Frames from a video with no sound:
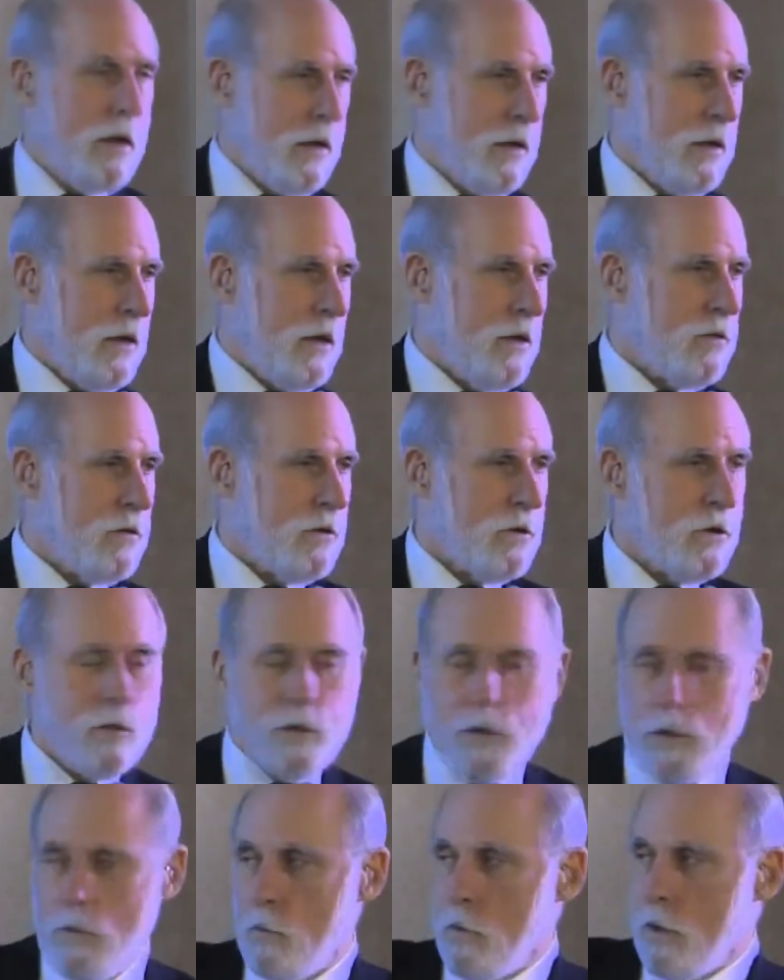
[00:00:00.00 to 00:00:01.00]
attention to
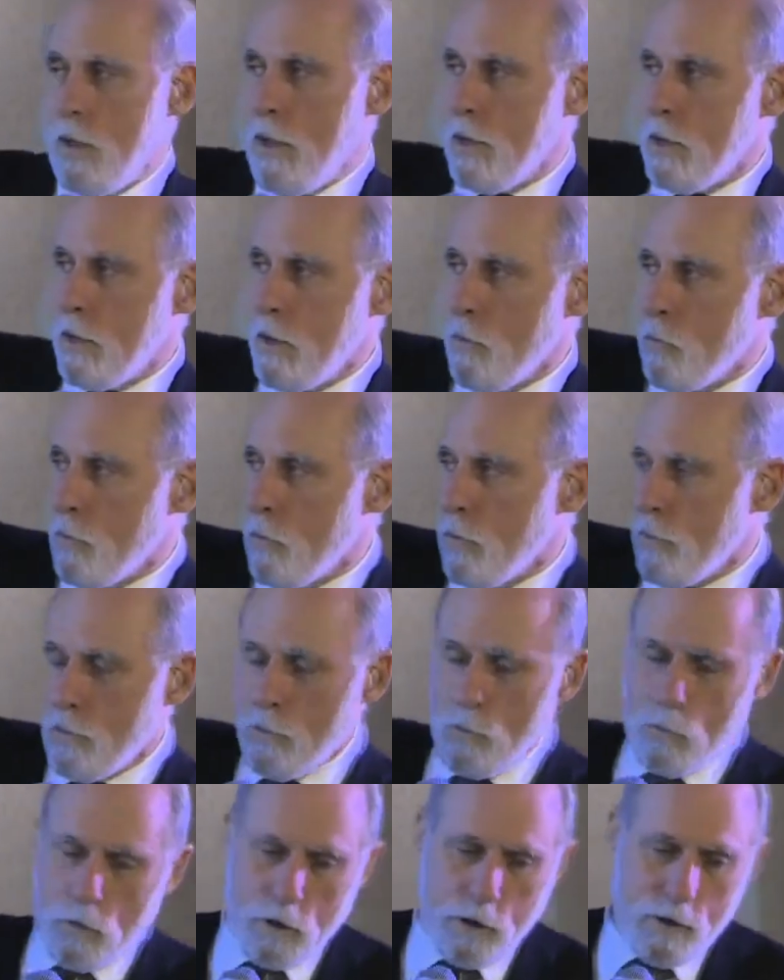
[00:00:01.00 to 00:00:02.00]
them, we end up
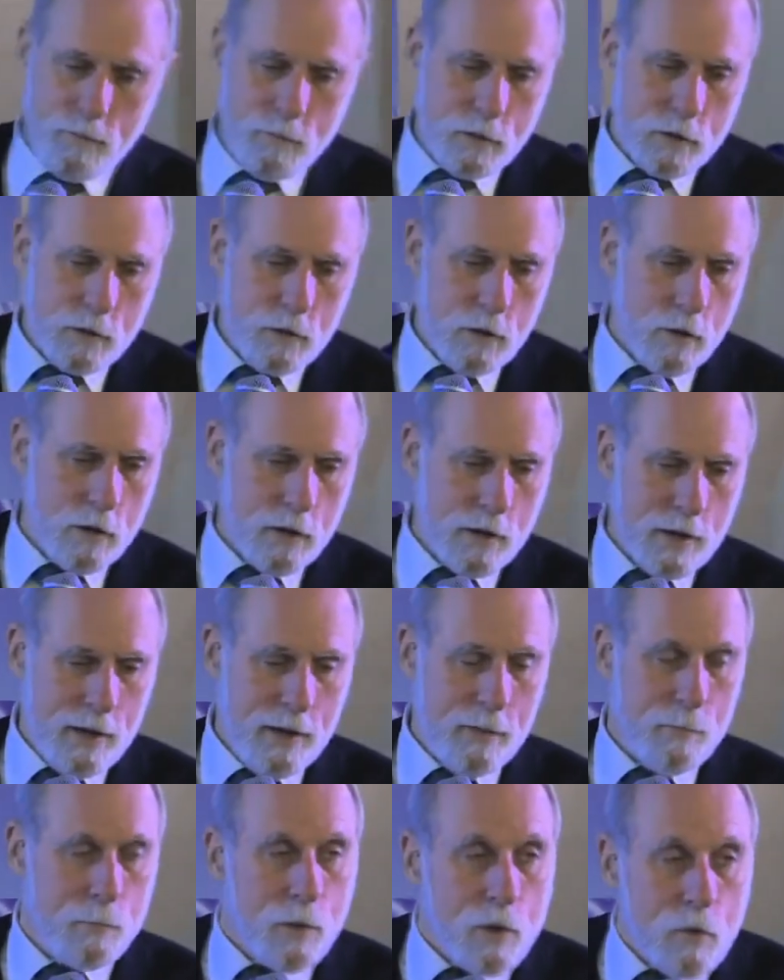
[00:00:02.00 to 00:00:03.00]
with what I've been calling
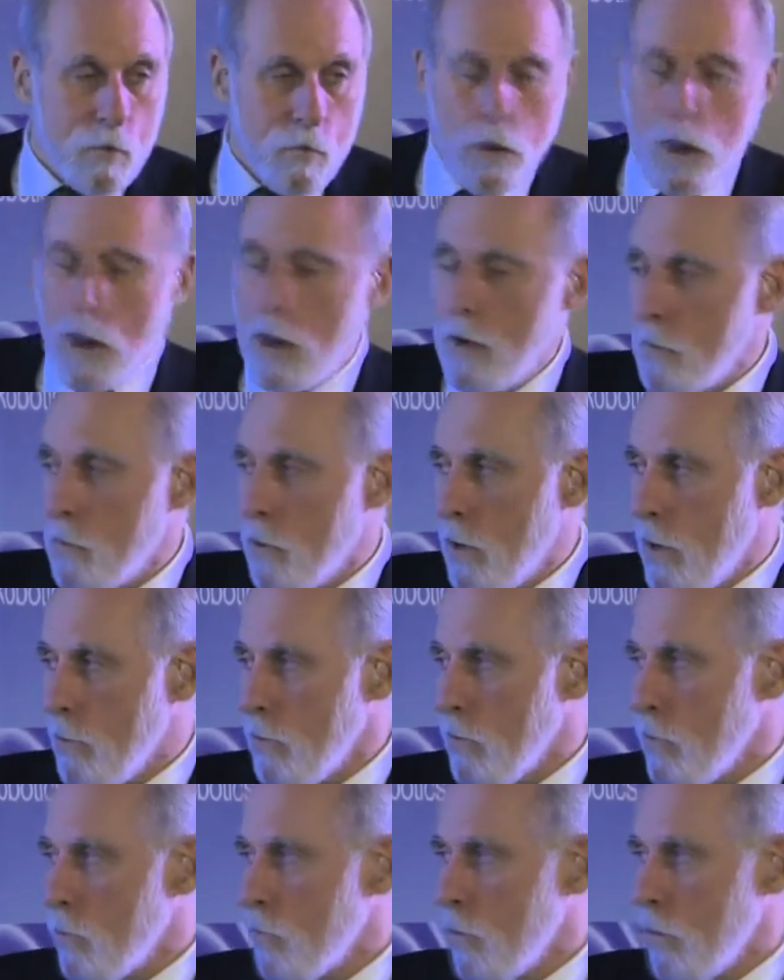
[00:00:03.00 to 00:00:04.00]
a bit rot
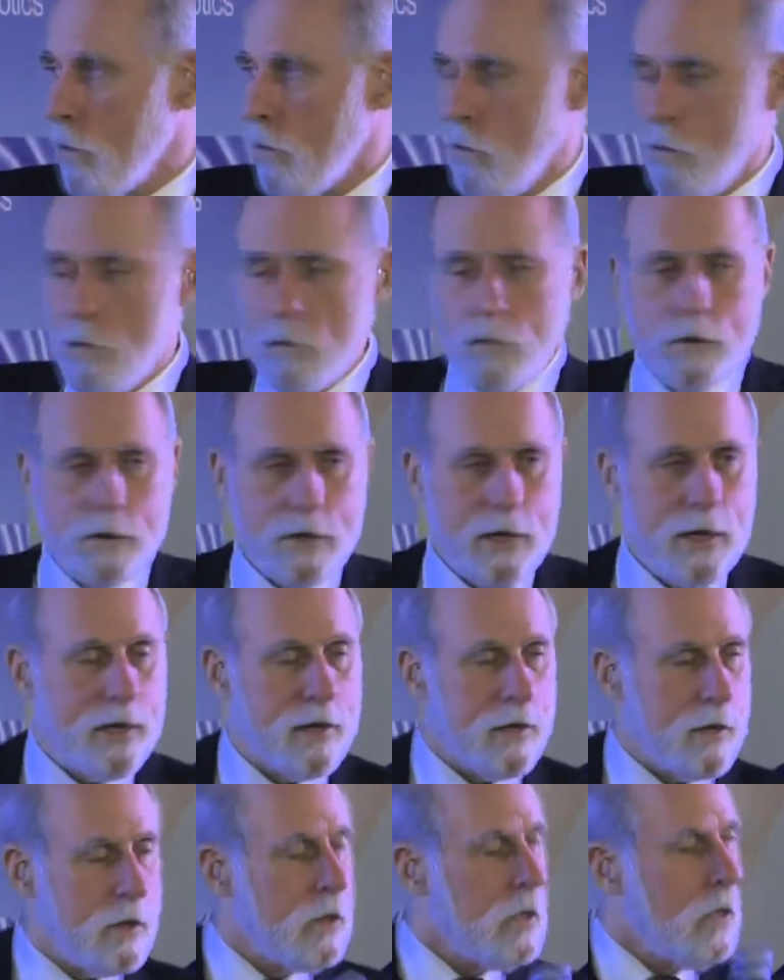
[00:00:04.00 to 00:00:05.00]
problem, where all the
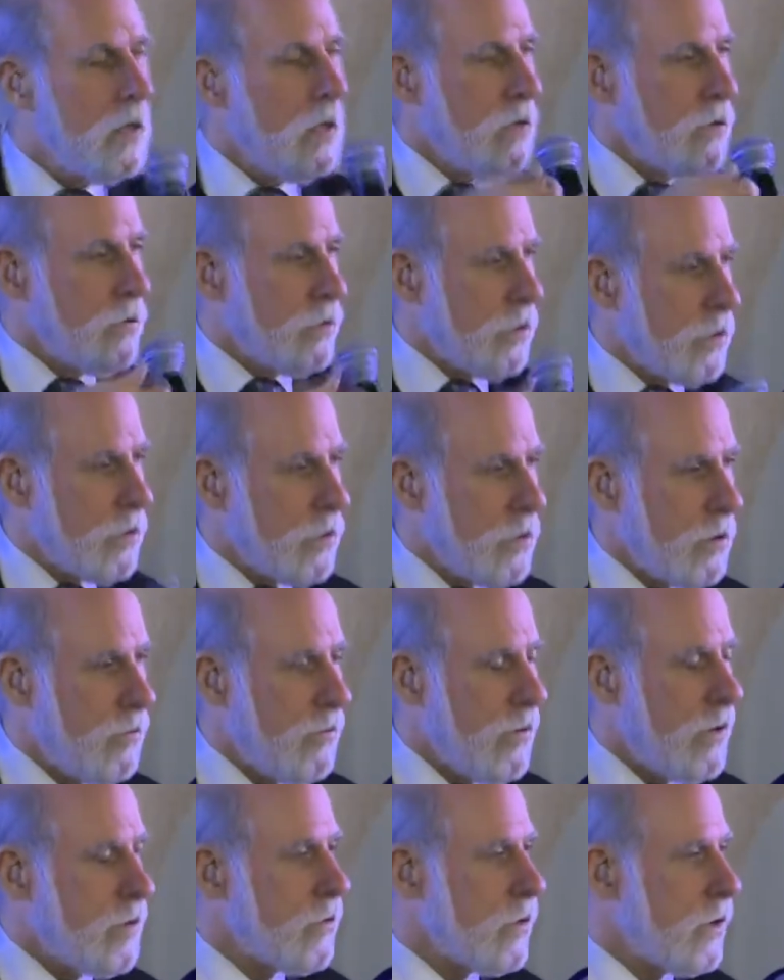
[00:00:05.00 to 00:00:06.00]
data just
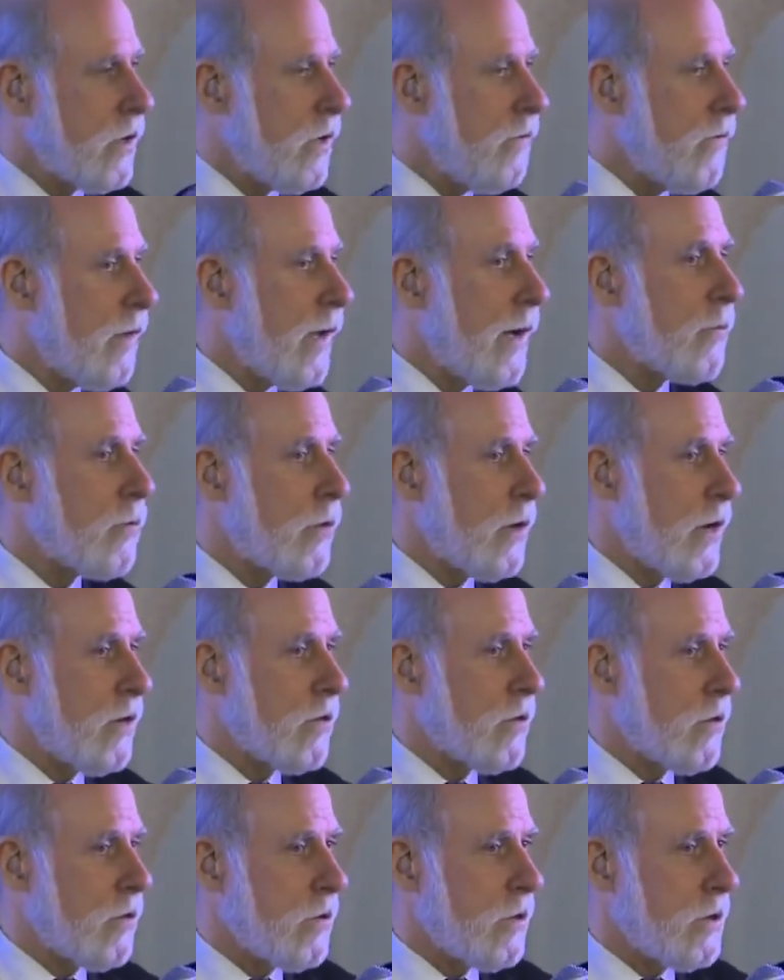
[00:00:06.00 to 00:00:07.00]
eventually
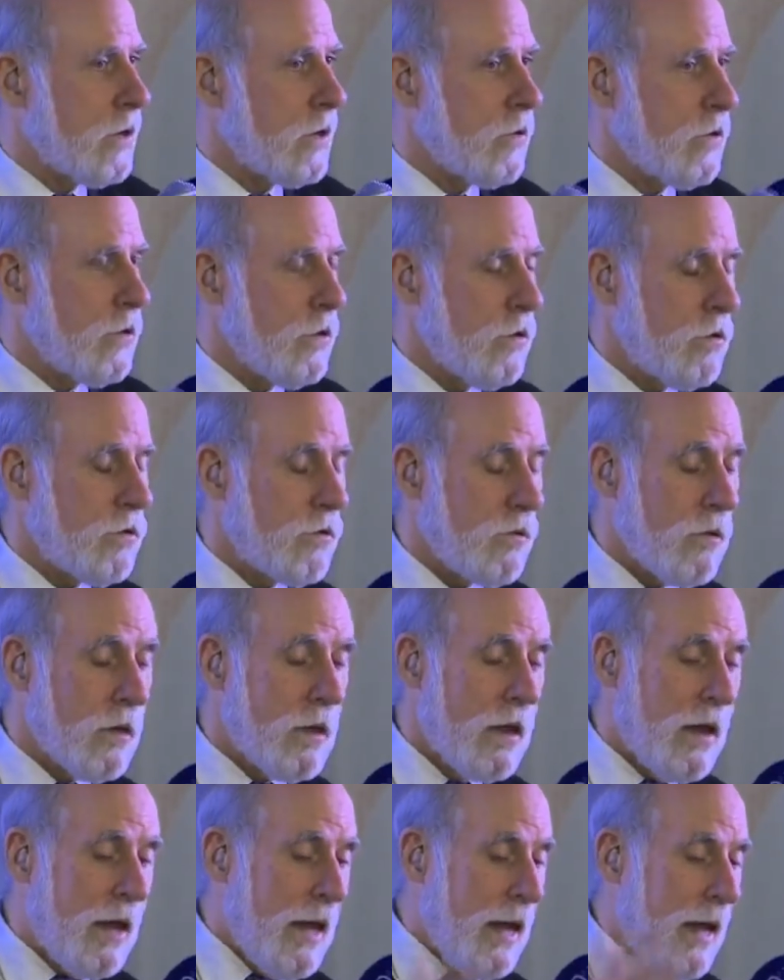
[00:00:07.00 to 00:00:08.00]
evaporates because it isn't
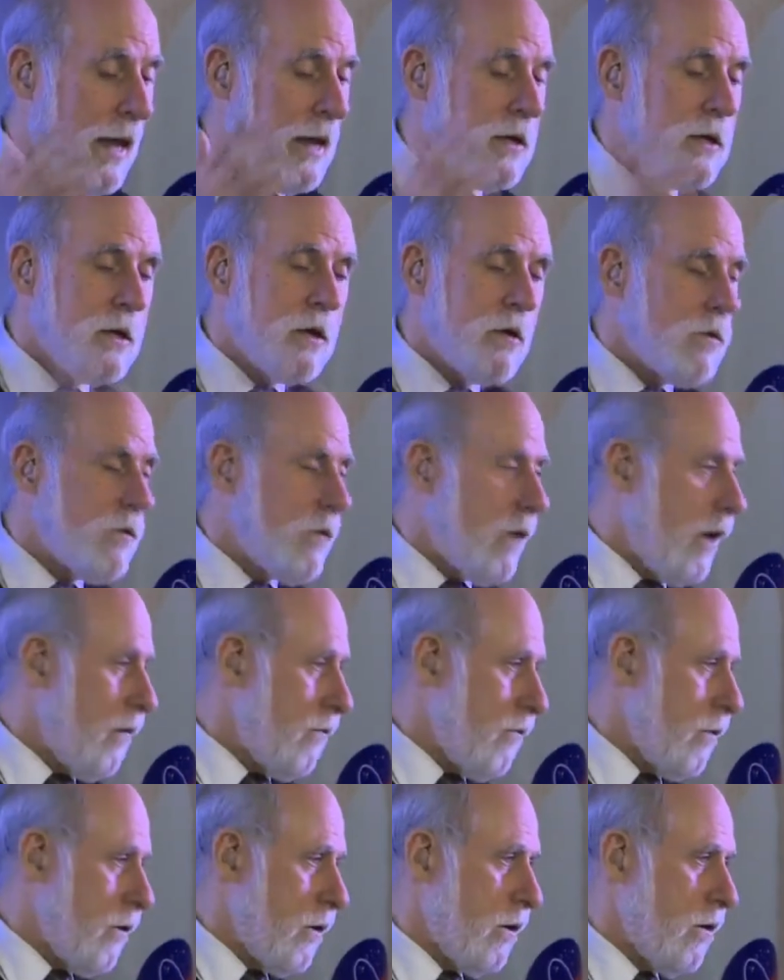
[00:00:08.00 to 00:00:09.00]
useful. And it doesn't
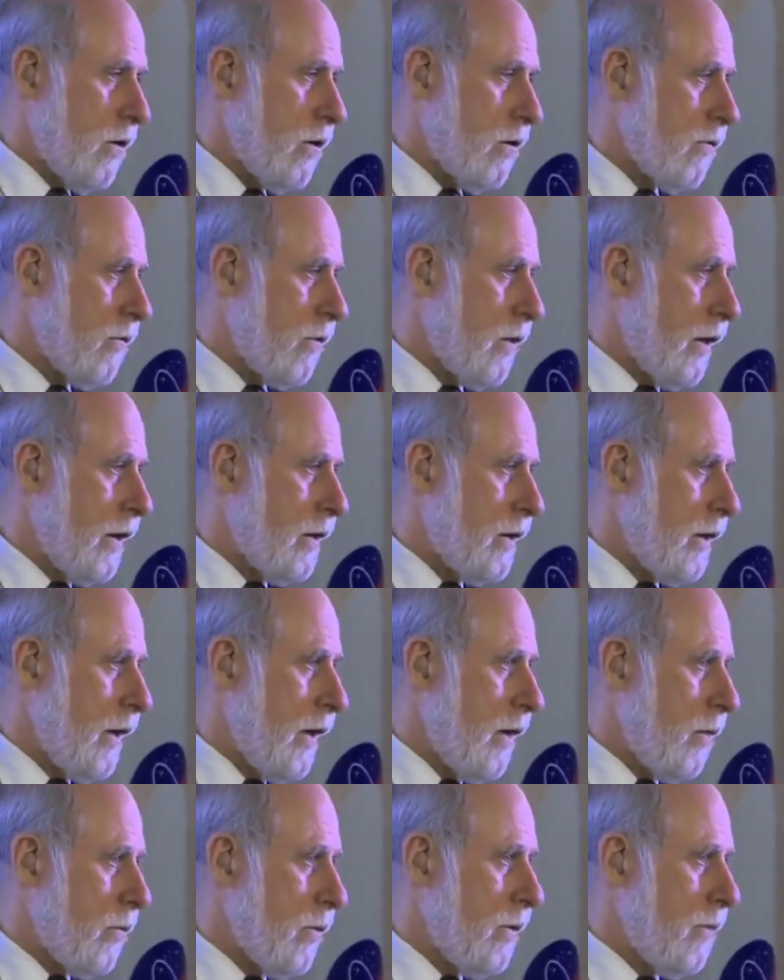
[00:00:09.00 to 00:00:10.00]
take very long for that to
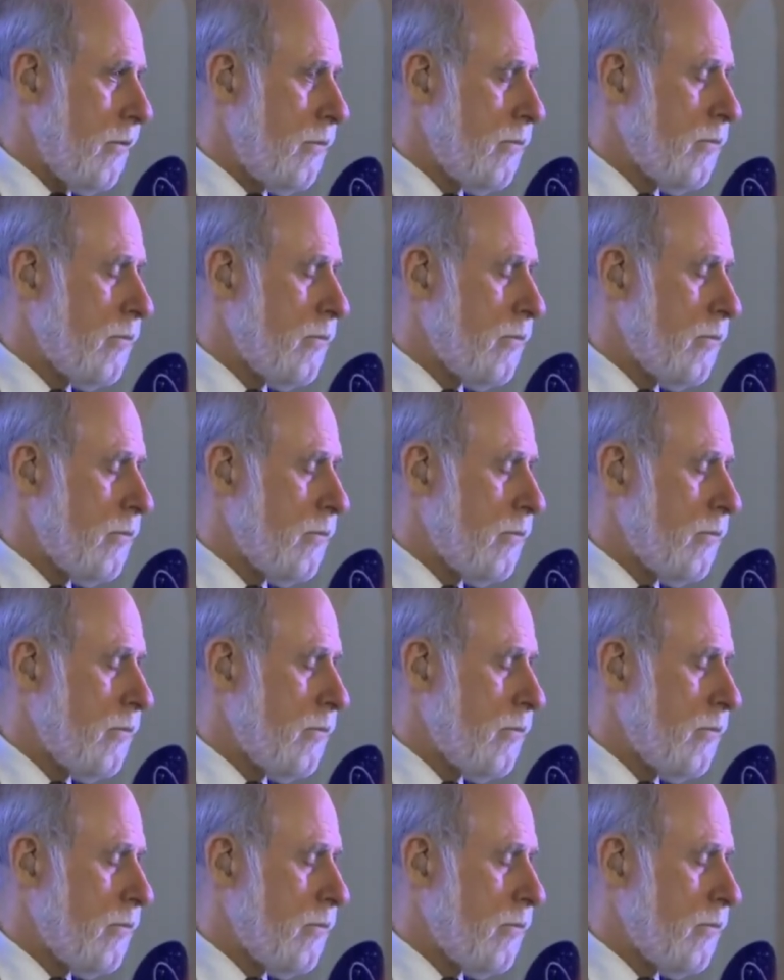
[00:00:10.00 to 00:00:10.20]
happen.